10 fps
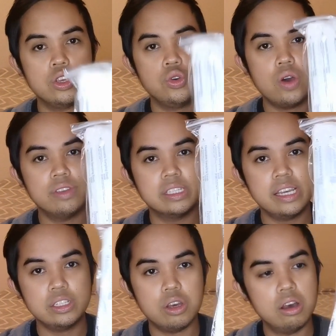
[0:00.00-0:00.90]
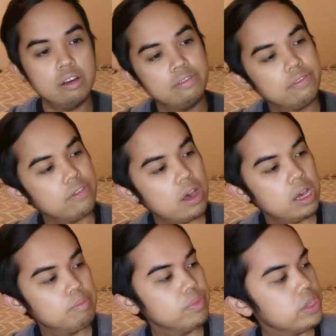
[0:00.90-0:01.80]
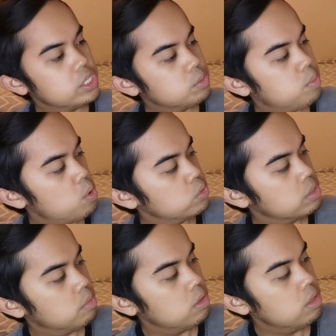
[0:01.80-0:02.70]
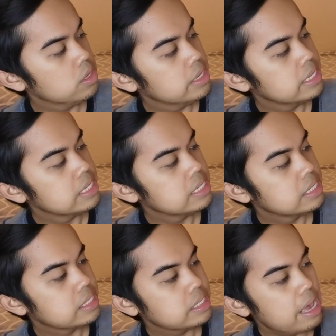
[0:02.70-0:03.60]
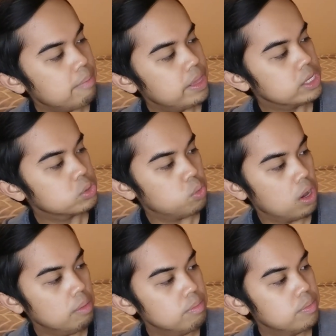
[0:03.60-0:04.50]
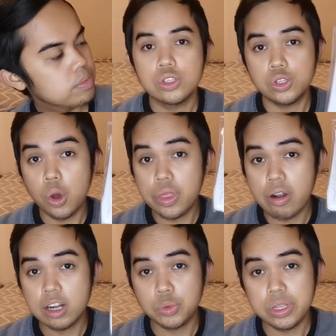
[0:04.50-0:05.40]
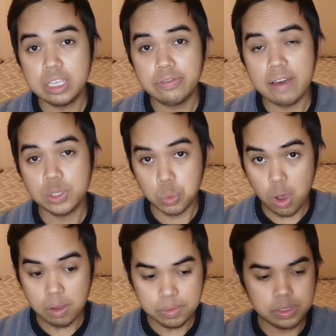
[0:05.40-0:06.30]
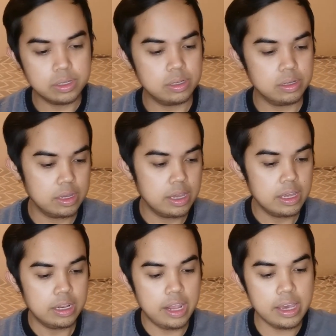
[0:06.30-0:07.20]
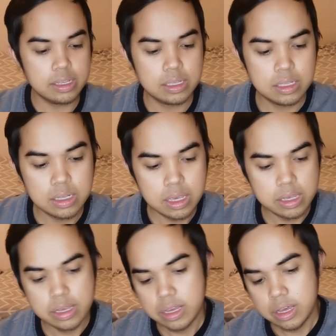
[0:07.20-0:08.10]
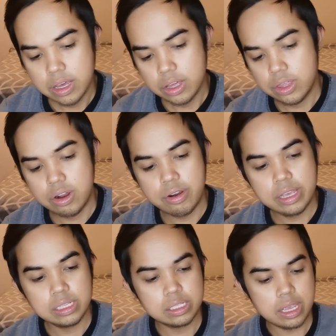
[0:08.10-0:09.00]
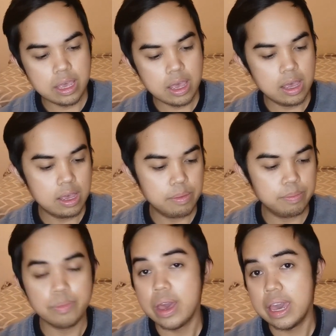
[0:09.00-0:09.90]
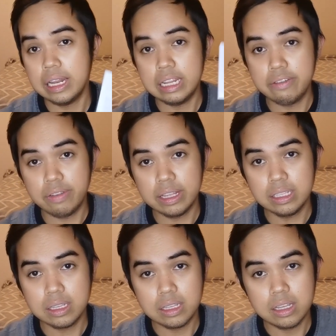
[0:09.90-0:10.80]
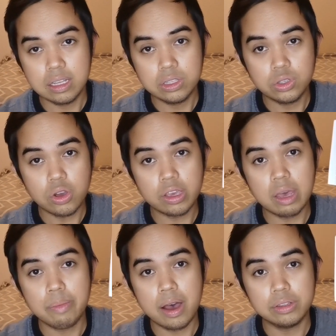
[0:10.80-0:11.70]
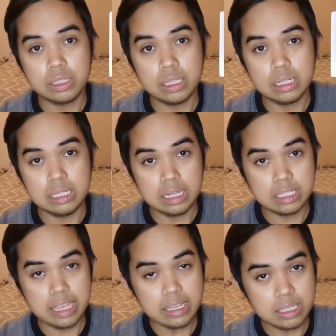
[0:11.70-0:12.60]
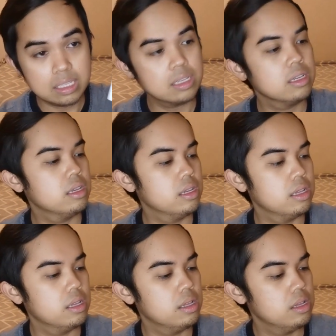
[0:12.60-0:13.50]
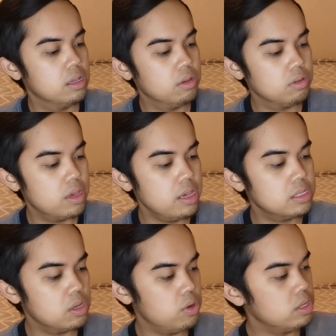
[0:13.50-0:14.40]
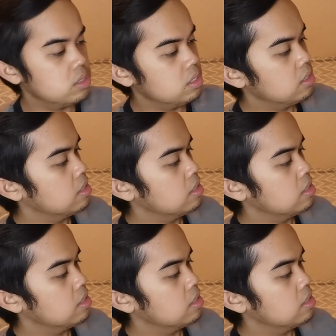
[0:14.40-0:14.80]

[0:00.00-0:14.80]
you have a set of disposable sampling swab. So there are 25 swabs. Next, there is a leaflet talking about the test. Okay, so it's